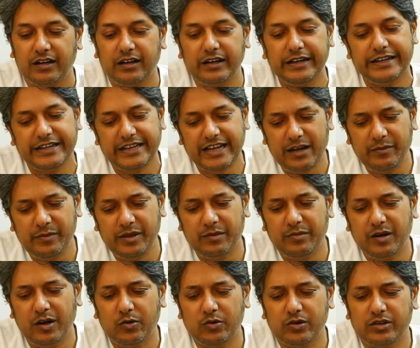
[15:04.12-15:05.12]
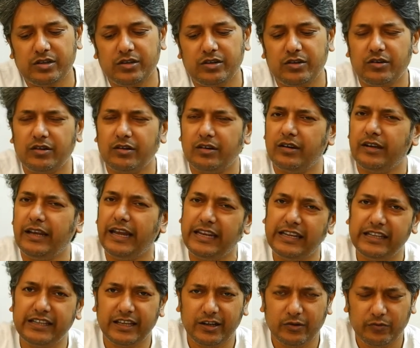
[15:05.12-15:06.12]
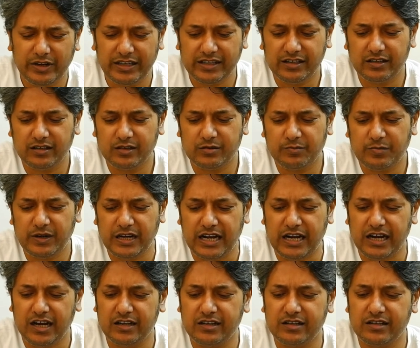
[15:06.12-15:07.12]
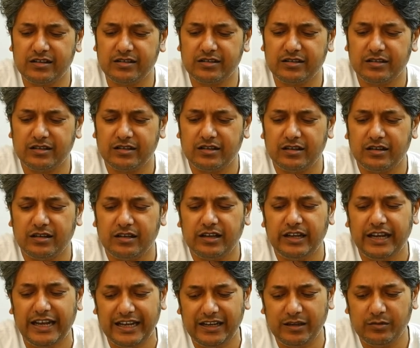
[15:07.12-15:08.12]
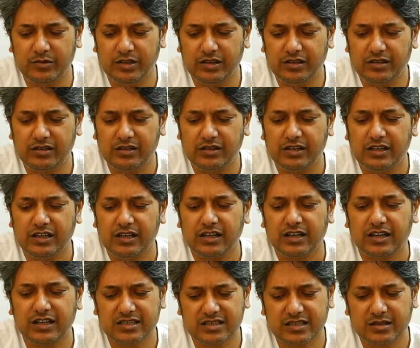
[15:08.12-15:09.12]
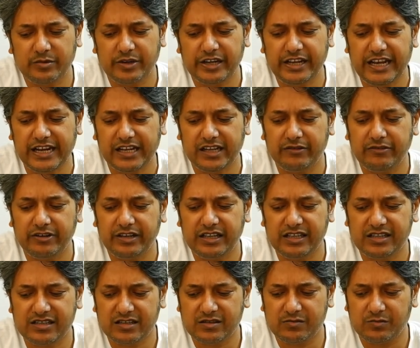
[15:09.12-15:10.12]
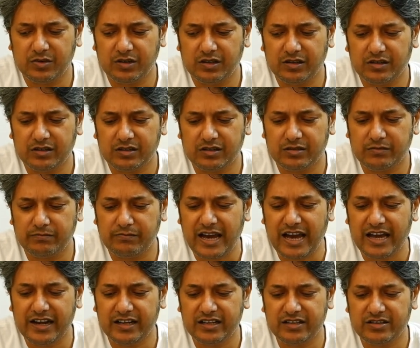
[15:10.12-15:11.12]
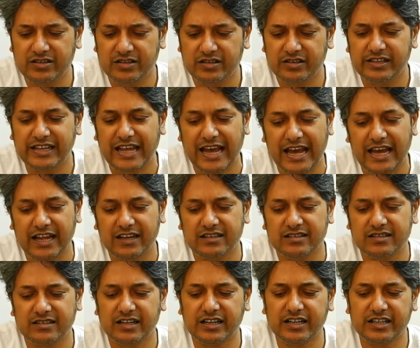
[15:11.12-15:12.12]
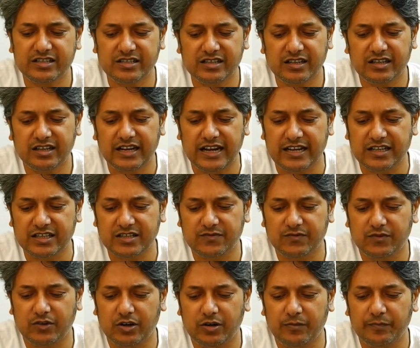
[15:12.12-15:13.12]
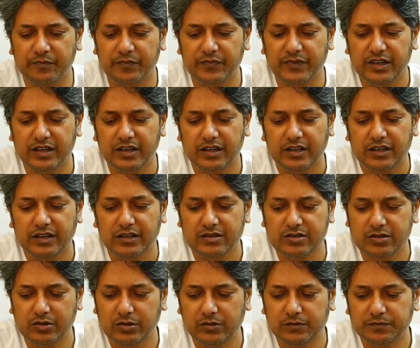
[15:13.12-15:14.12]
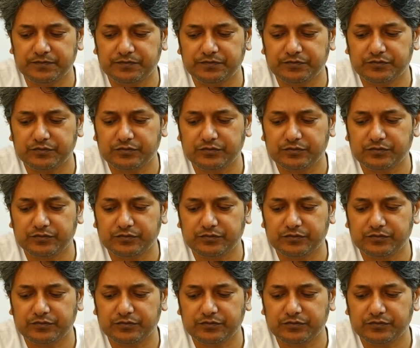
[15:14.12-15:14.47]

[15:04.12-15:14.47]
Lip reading: It can be about anything, weather, plant, animal, customary activities as birth, marriage, dance, traditional dance form. So,